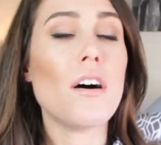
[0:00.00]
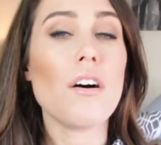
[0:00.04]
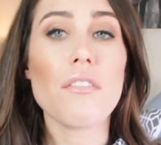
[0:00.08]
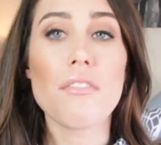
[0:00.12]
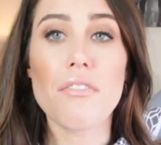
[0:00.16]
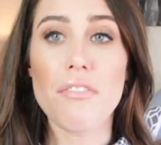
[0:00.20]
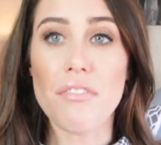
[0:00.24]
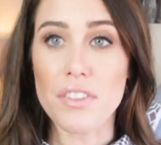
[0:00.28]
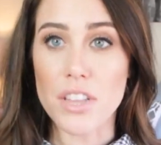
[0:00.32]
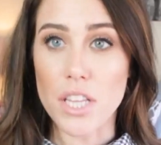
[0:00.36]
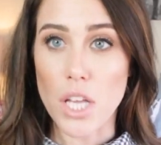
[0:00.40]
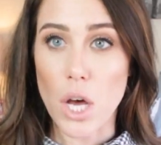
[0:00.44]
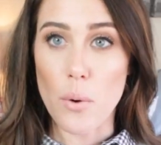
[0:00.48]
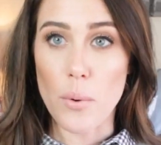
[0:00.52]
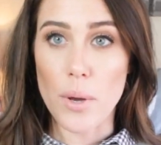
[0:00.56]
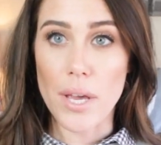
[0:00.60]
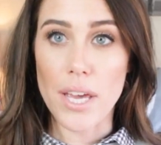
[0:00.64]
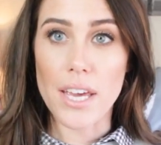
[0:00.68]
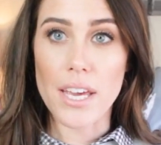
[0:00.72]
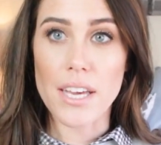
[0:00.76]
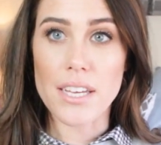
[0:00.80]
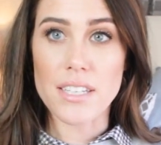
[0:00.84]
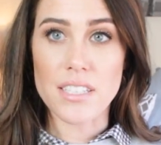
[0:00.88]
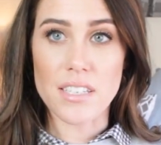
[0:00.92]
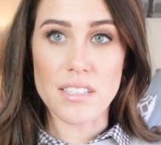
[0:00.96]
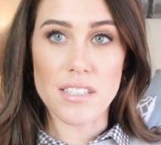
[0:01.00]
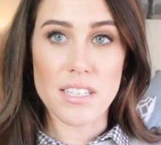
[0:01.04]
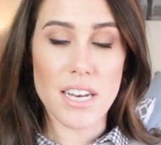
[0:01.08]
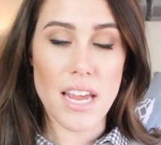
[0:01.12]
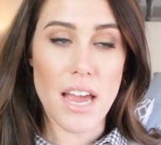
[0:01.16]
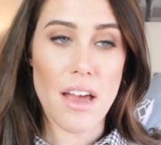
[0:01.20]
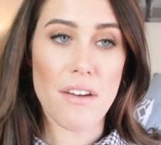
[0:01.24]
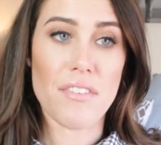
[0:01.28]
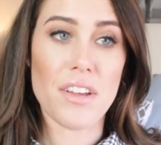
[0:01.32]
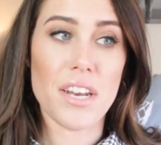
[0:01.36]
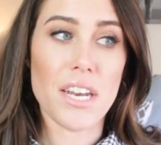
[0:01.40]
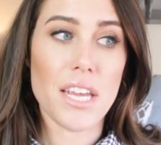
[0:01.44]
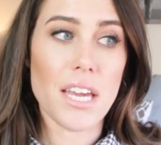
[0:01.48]
flowy. It doesn't
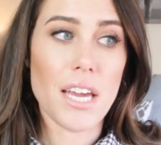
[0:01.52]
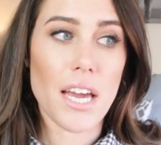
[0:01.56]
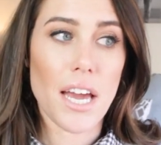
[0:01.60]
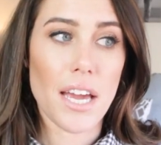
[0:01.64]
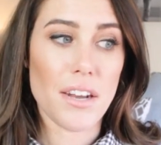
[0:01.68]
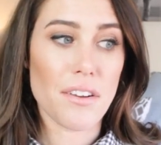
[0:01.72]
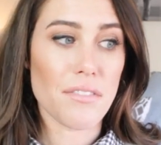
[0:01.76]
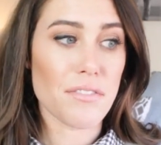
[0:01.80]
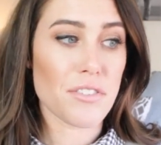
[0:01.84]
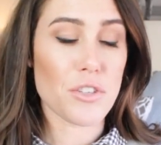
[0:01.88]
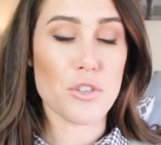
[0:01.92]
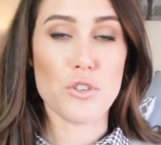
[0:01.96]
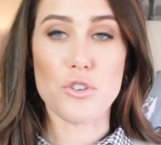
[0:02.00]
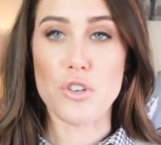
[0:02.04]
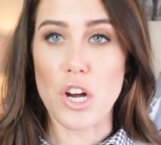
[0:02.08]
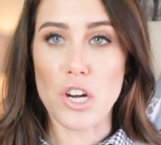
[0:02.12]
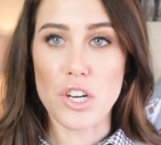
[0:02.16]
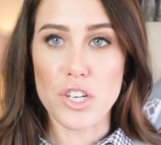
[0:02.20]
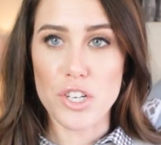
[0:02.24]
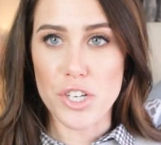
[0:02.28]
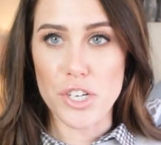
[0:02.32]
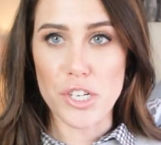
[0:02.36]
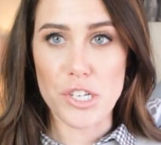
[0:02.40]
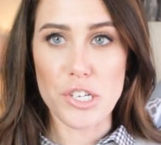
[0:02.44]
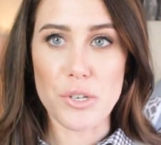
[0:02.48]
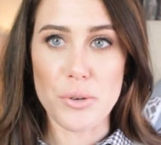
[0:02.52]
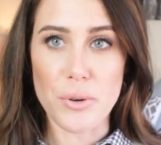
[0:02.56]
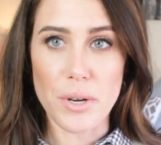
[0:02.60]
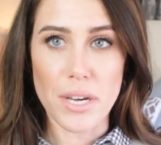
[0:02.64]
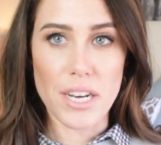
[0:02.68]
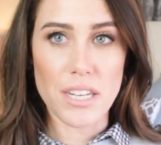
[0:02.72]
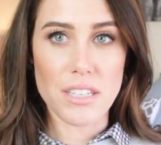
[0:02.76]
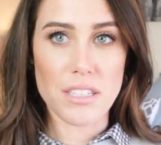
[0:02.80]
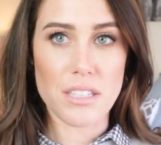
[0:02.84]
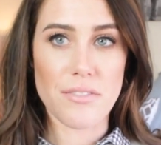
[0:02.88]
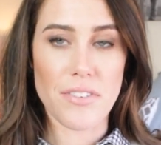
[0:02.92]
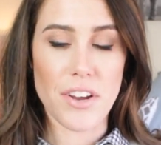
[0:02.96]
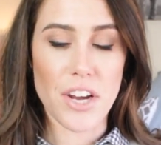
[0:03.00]
have any kind of structure to it.
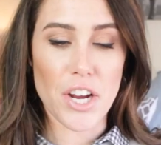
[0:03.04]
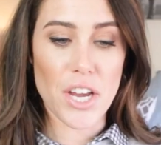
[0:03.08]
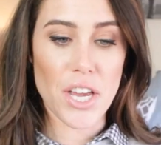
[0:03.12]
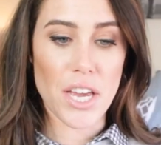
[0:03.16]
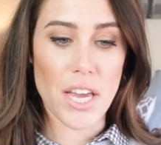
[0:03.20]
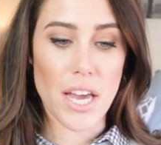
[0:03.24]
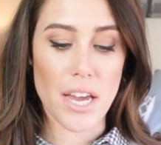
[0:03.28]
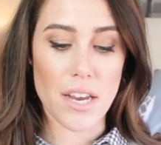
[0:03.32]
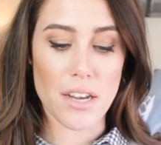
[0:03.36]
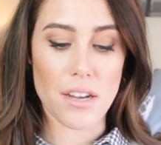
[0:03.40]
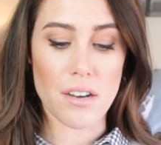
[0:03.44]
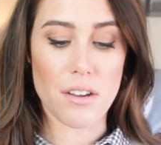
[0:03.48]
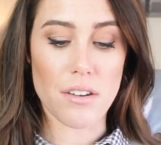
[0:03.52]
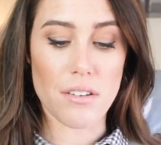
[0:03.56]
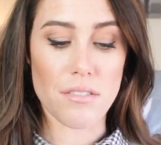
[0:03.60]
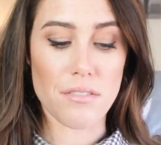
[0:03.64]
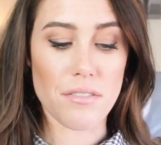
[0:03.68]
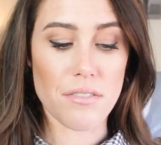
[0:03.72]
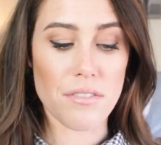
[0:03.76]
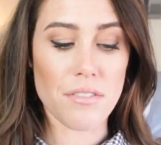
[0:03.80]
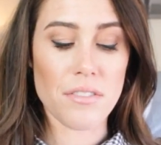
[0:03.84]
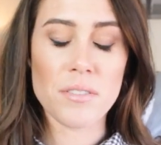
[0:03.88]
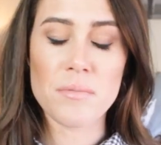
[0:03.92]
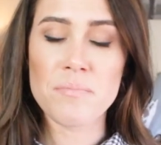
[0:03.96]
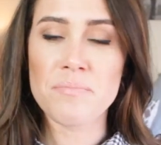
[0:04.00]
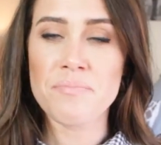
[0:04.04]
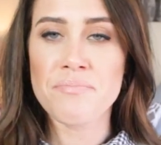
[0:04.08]
It's very kind of,